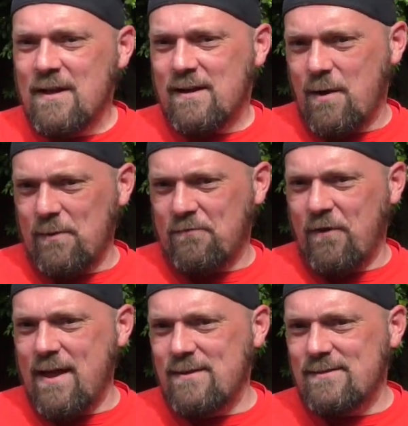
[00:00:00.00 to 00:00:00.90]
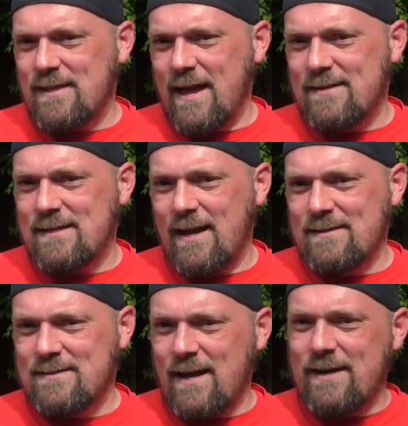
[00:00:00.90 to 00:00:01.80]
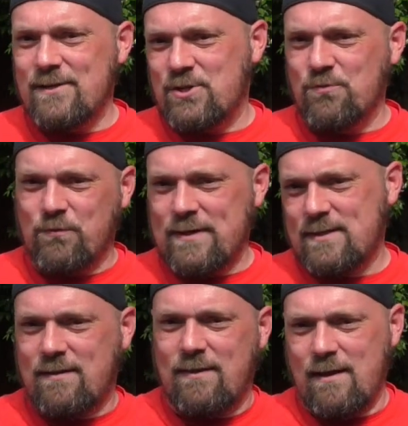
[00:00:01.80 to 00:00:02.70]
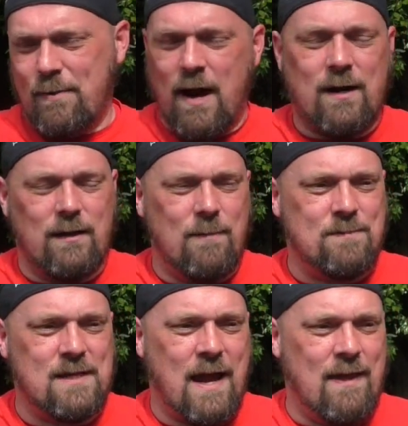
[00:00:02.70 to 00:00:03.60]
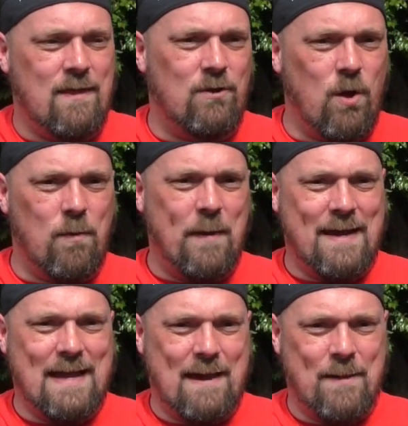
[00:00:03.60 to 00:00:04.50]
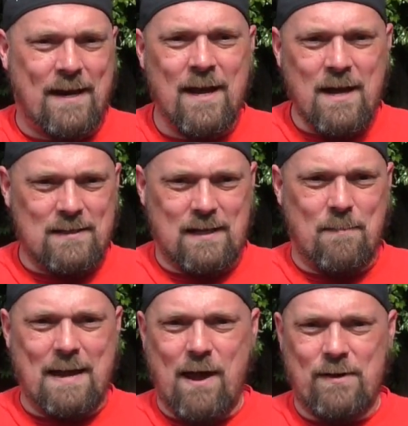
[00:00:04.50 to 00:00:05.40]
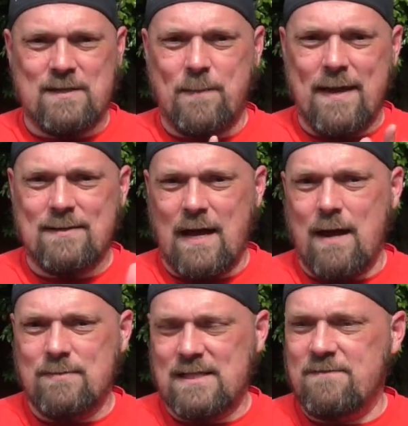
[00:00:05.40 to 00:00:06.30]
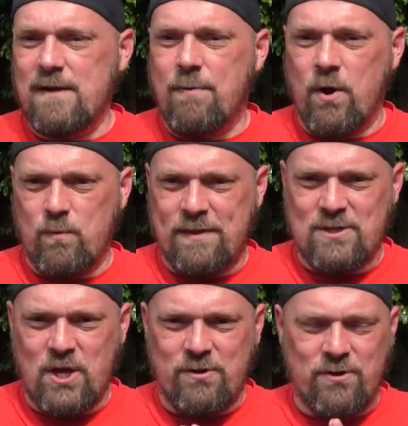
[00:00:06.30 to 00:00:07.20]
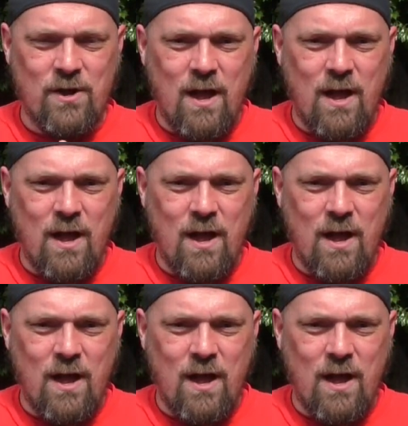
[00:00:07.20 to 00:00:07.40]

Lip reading: couple of friends that decided to risk the apocalypse and the global pandemic to come down and spend time 6 feet apart with each other